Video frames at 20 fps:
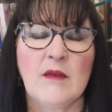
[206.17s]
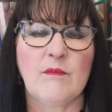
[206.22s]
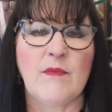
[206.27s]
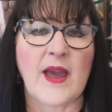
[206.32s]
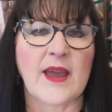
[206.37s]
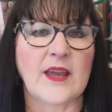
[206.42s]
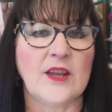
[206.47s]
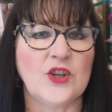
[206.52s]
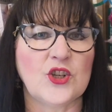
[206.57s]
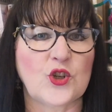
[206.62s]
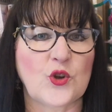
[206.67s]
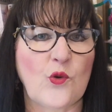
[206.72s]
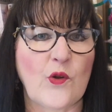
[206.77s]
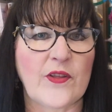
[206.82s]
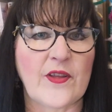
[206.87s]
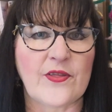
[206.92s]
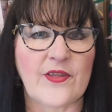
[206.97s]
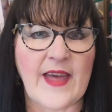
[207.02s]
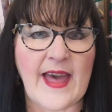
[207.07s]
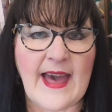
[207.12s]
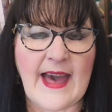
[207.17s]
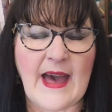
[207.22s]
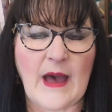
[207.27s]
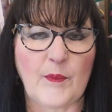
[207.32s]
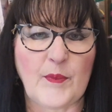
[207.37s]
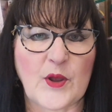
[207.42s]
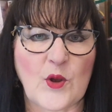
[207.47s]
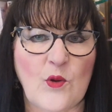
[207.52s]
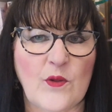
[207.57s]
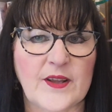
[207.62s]
making sure that they're
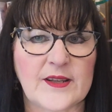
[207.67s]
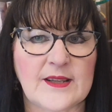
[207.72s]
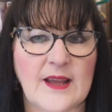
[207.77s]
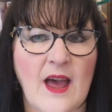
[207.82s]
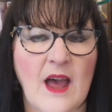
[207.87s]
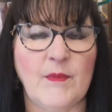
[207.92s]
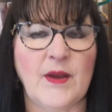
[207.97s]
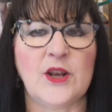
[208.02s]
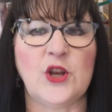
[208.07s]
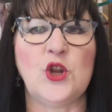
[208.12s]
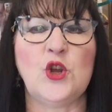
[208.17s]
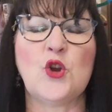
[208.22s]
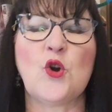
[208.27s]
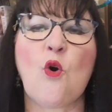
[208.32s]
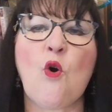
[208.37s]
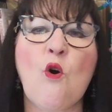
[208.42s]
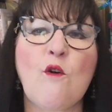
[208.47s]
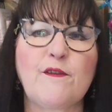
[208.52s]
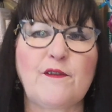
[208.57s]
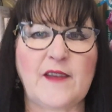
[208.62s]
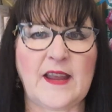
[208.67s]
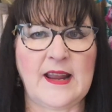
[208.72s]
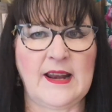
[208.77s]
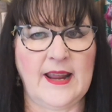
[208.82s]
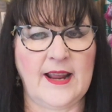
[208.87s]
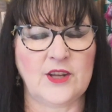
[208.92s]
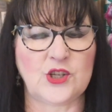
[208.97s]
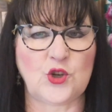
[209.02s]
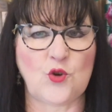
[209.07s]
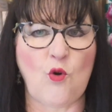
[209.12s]
happy all the time, and your
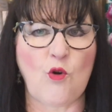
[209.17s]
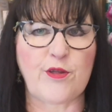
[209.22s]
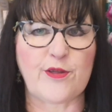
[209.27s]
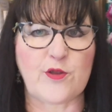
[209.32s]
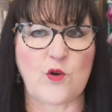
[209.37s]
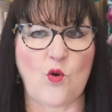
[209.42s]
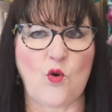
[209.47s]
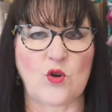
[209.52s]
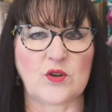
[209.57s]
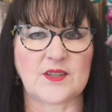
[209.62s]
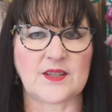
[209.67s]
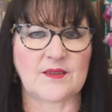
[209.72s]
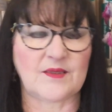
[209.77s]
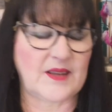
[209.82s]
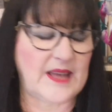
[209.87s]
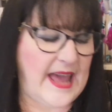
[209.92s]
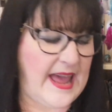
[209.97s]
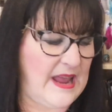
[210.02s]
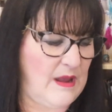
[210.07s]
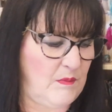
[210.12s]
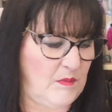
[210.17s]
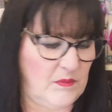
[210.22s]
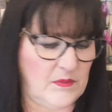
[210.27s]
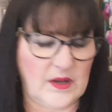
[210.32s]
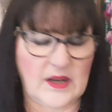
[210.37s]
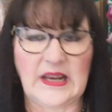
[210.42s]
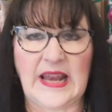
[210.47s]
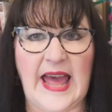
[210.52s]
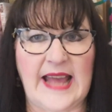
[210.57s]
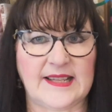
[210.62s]
feelings, your thoughts came
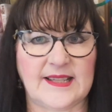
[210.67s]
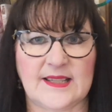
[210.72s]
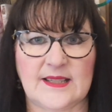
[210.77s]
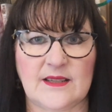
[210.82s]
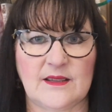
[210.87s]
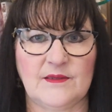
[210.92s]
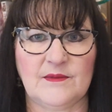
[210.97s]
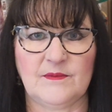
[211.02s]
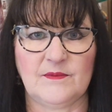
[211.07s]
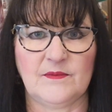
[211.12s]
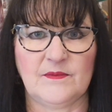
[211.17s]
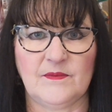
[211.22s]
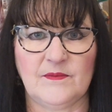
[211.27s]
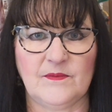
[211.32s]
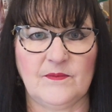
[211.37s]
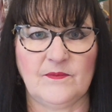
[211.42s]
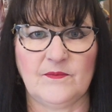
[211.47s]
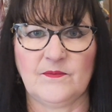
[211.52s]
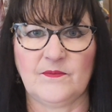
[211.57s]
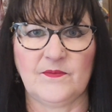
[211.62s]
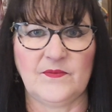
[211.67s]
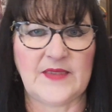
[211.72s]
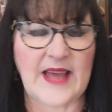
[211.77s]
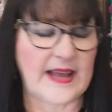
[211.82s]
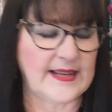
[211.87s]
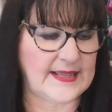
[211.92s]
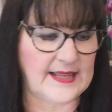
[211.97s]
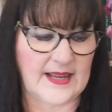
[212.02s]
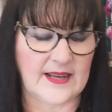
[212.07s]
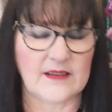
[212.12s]
last.
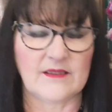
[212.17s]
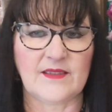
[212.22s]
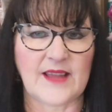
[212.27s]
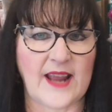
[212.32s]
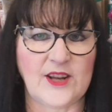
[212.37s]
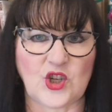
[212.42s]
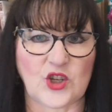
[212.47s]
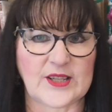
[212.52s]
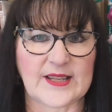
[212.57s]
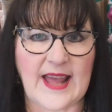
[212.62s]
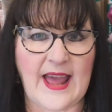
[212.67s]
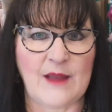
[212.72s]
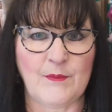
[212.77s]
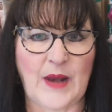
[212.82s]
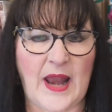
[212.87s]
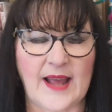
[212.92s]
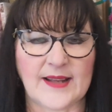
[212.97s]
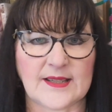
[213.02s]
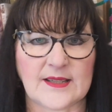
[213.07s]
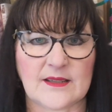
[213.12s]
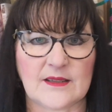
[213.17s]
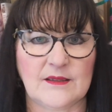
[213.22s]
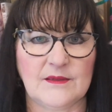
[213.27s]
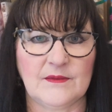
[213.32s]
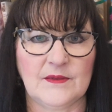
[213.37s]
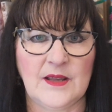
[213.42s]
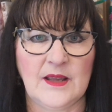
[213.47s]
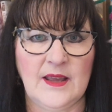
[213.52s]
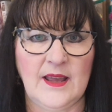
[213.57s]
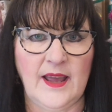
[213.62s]
That's it. They just came last.
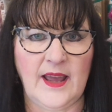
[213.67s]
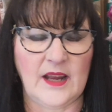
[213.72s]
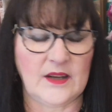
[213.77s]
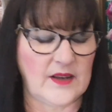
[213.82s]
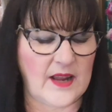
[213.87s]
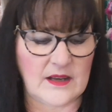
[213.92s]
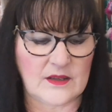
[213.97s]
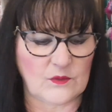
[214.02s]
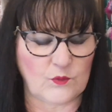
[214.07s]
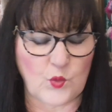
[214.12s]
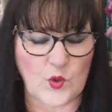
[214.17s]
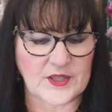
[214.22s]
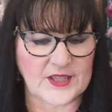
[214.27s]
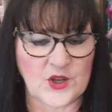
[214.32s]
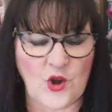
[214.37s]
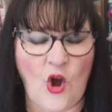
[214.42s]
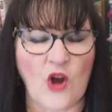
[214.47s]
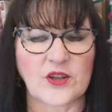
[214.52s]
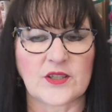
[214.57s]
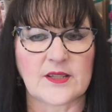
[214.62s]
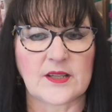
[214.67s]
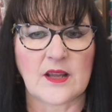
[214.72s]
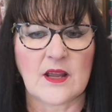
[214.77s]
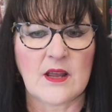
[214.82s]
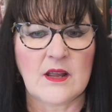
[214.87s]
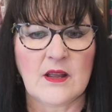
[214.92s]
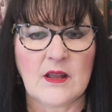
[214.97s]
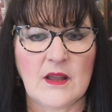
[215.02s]
It was not